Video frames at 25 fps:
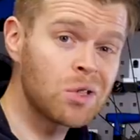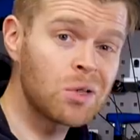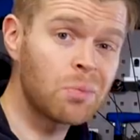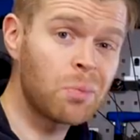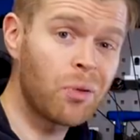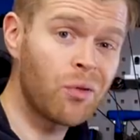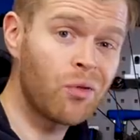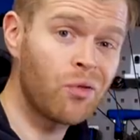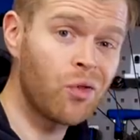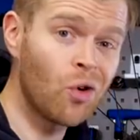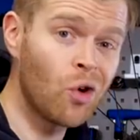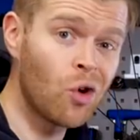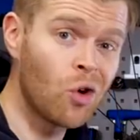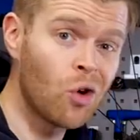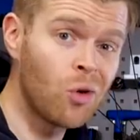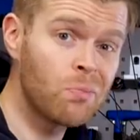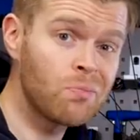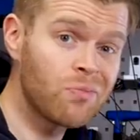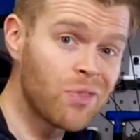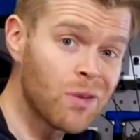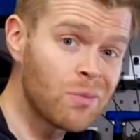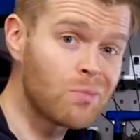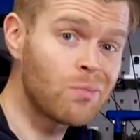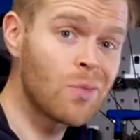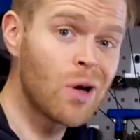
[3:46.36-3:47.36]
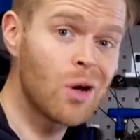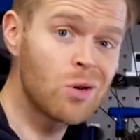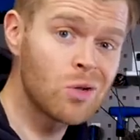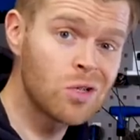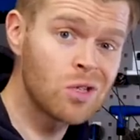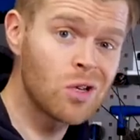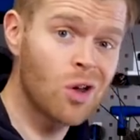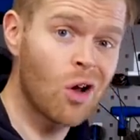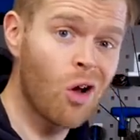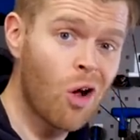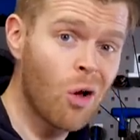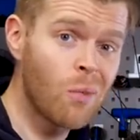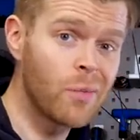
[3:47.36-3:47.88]
to perform the
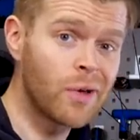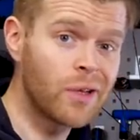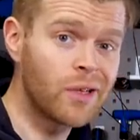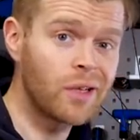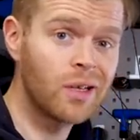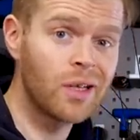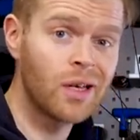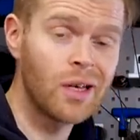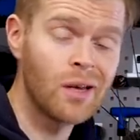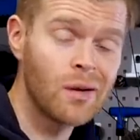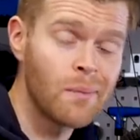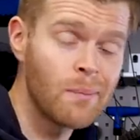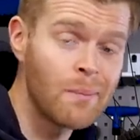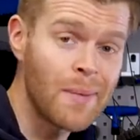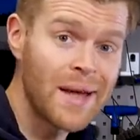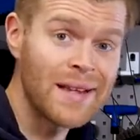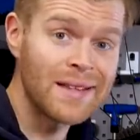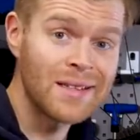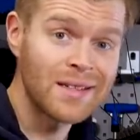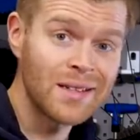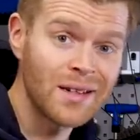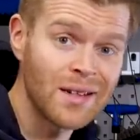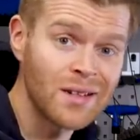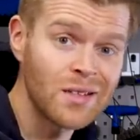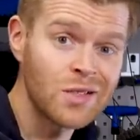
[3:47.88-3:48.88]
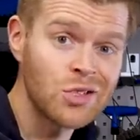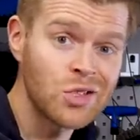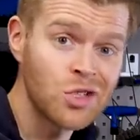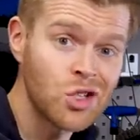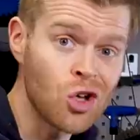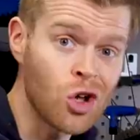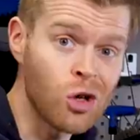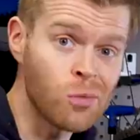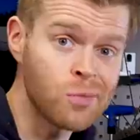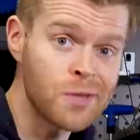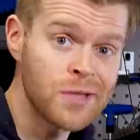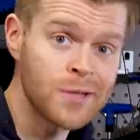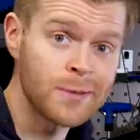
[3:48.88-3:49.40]
most common maintenance
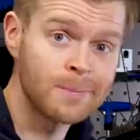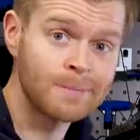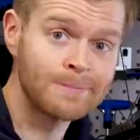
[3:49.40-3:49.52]
jobs.